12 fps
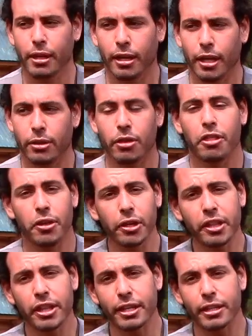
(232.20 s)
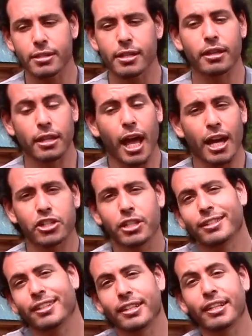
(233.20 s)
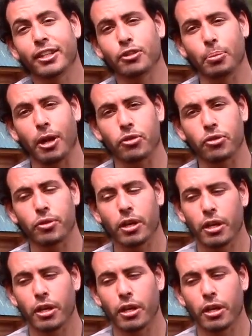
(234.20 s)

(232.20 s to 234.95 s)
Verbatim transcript: And the third thing is that they actually didn't eat much.